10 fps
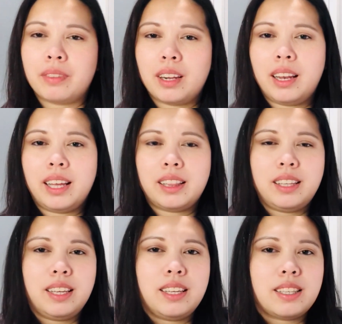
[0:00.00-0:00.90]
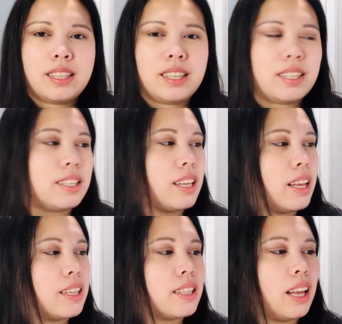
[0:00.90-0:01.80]
like this. It
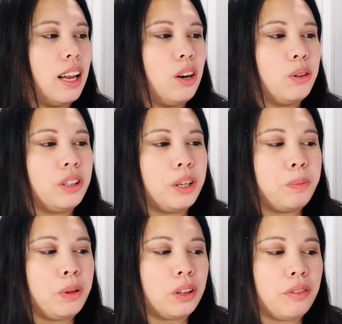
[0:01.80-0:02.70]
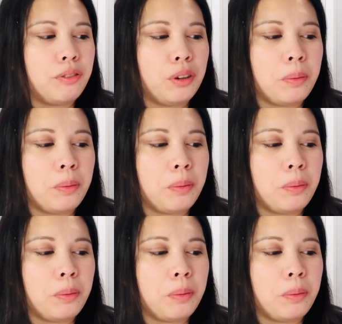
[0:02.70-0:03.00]
says, "Hello there, beautiful.